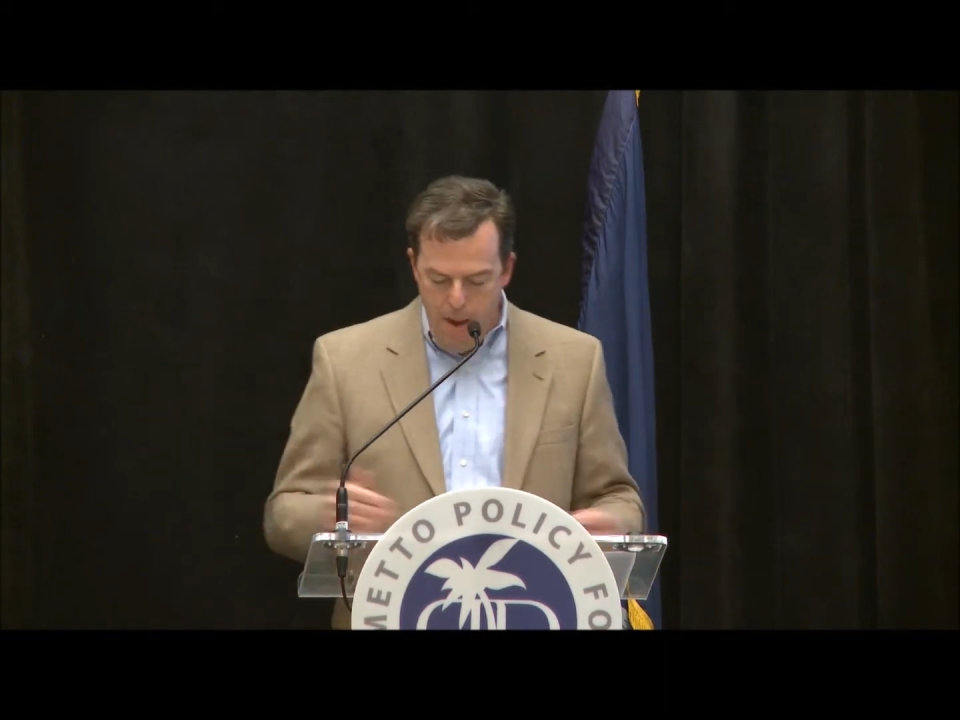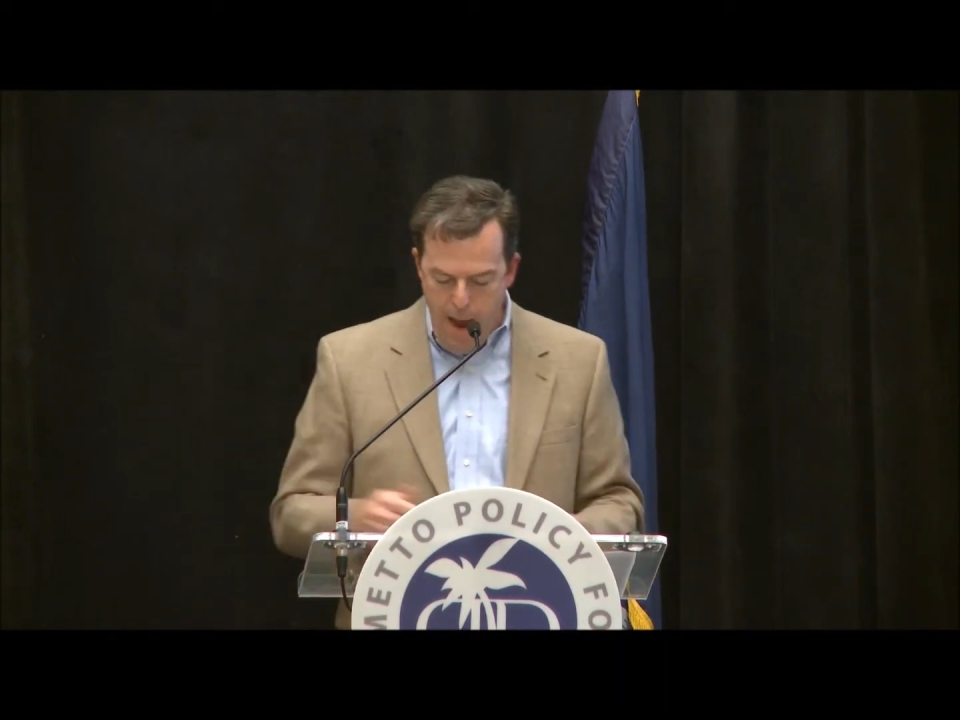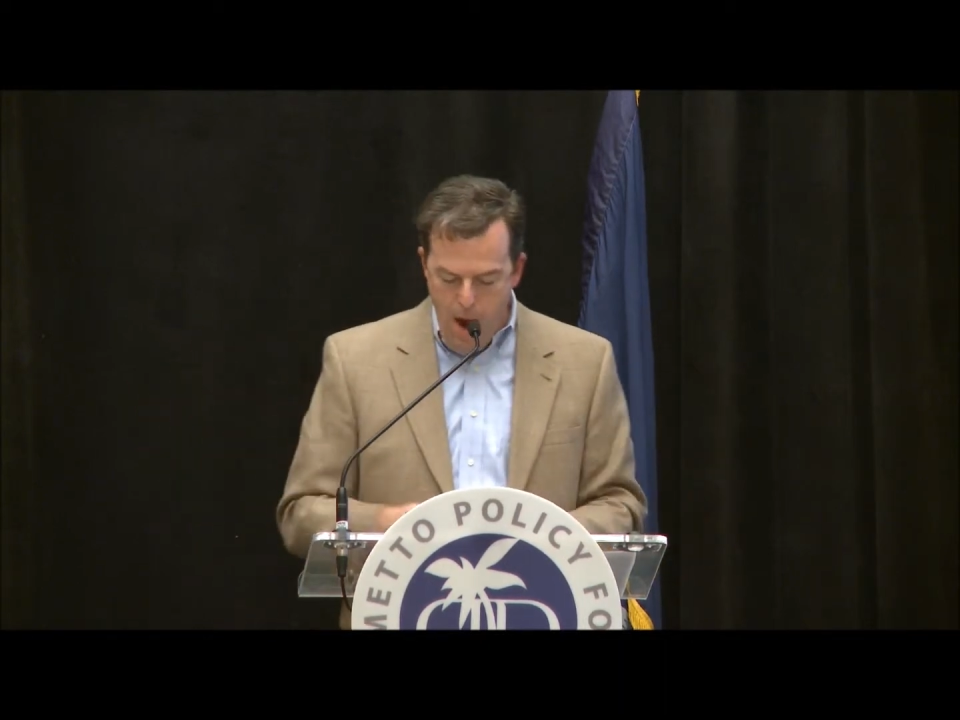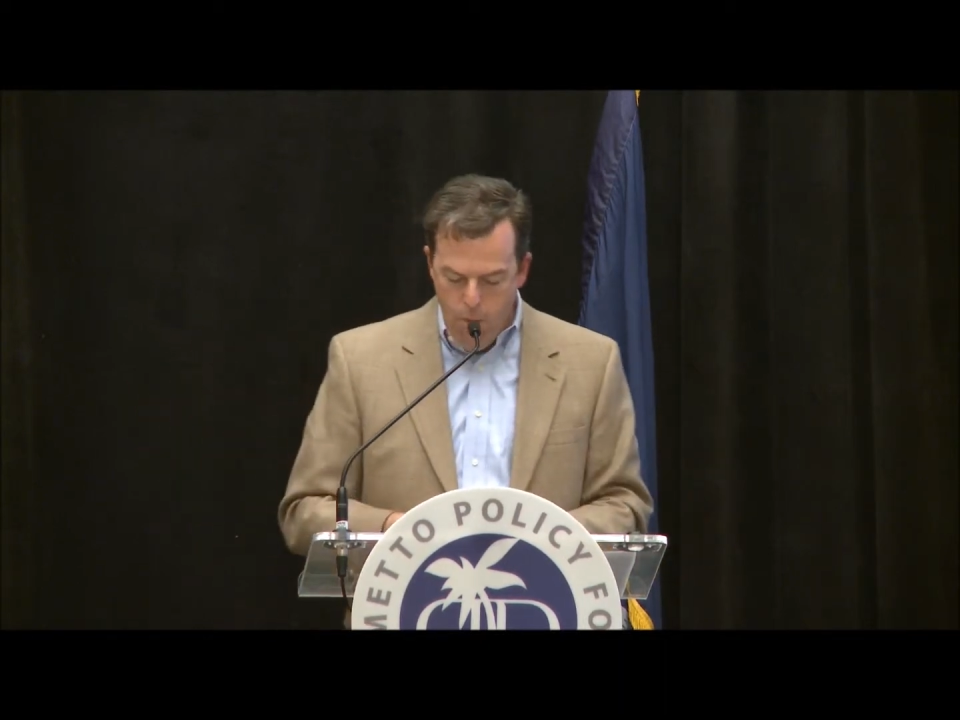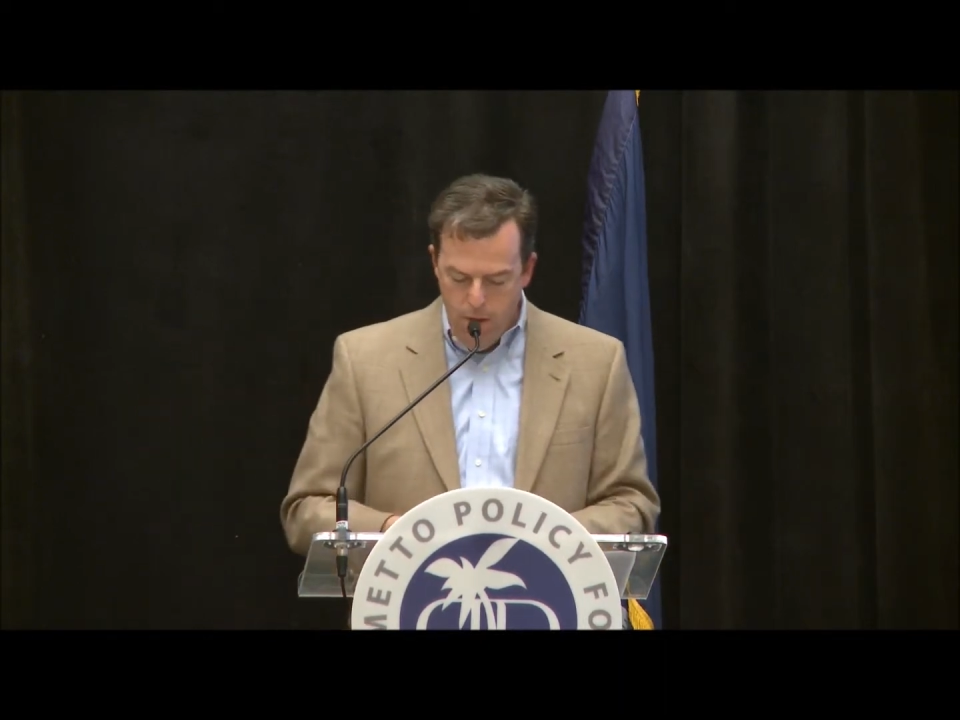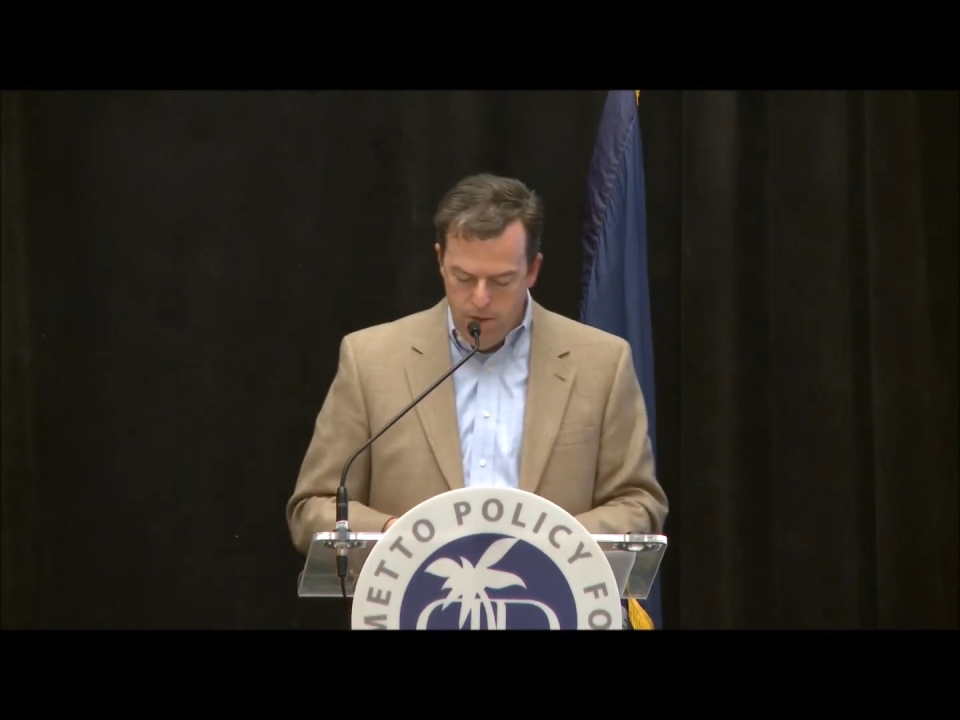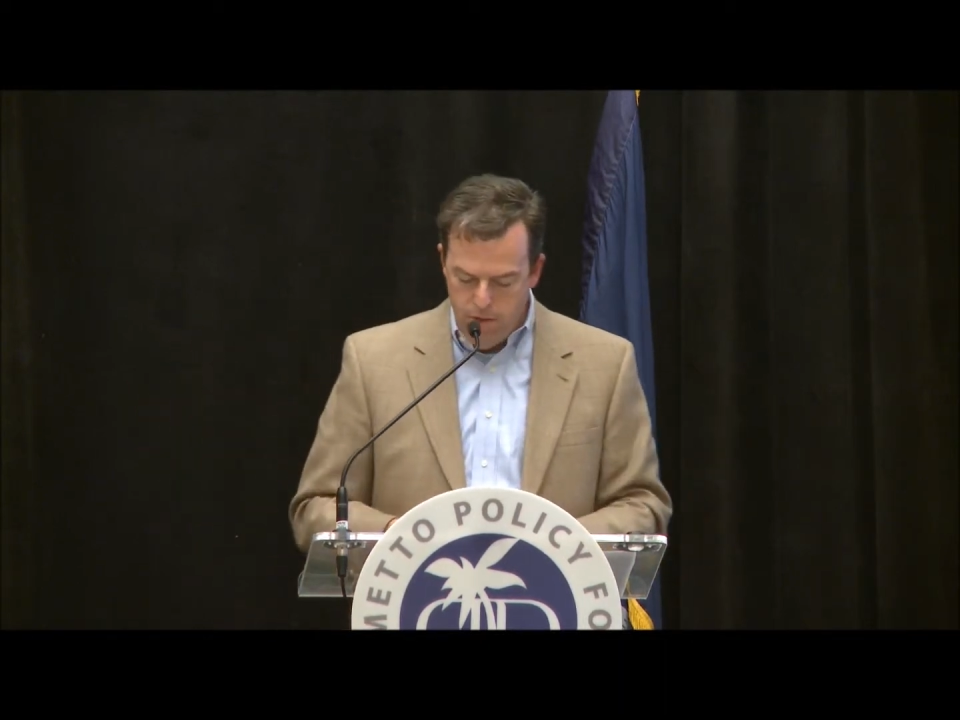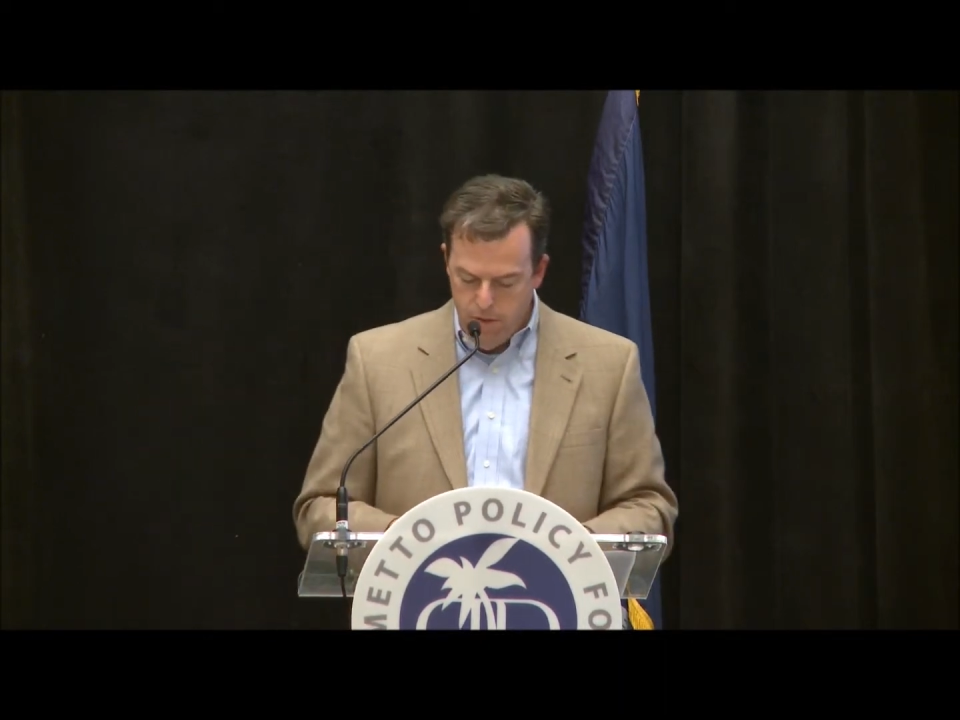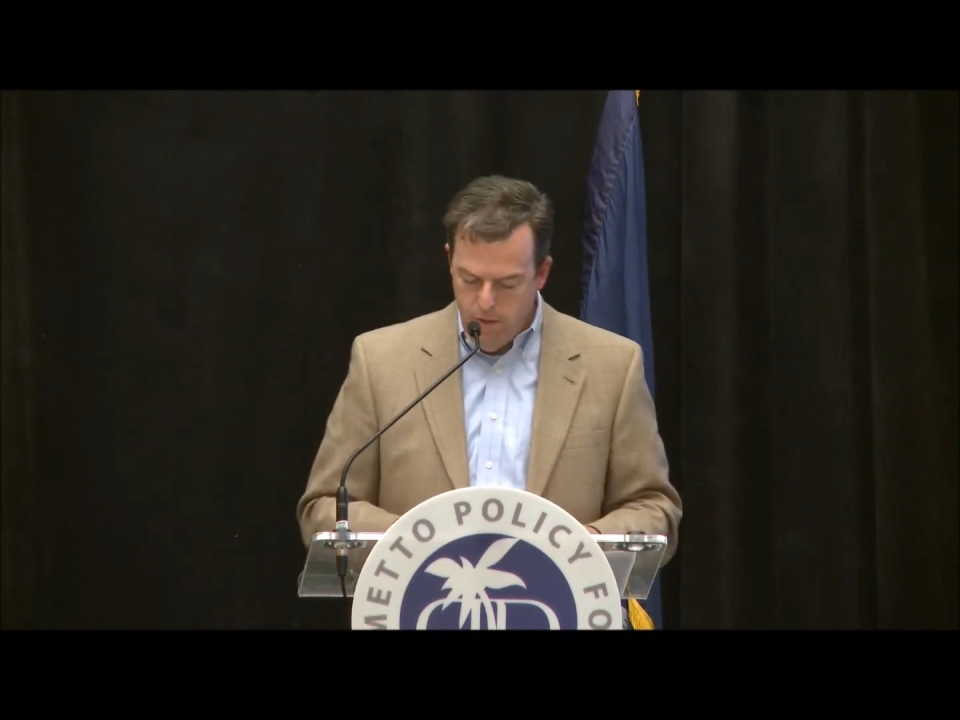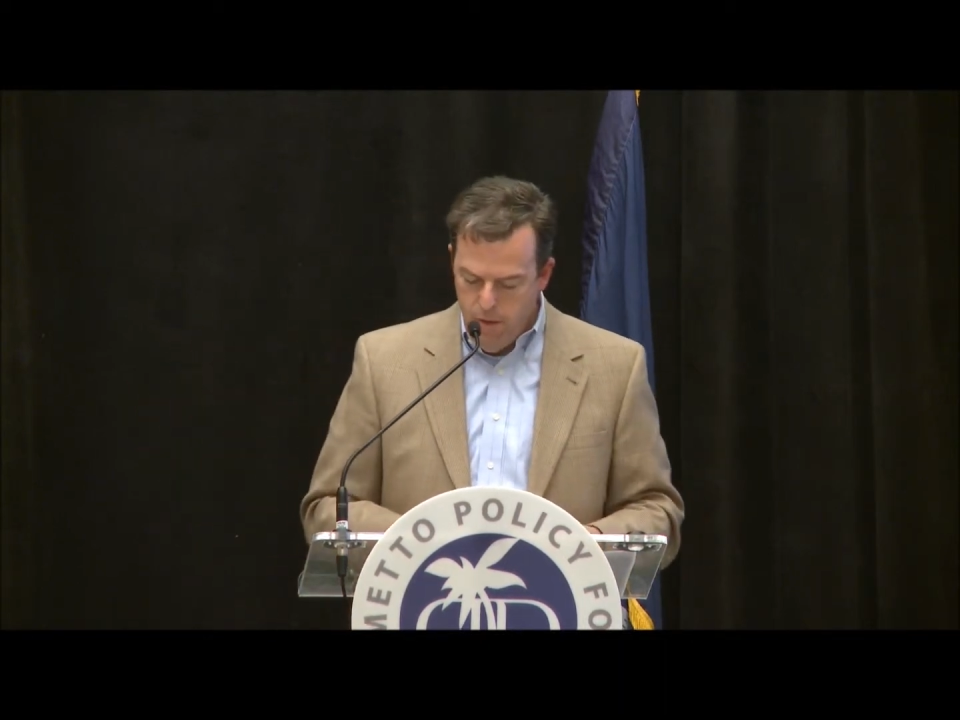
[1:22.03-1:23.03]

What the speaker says: powers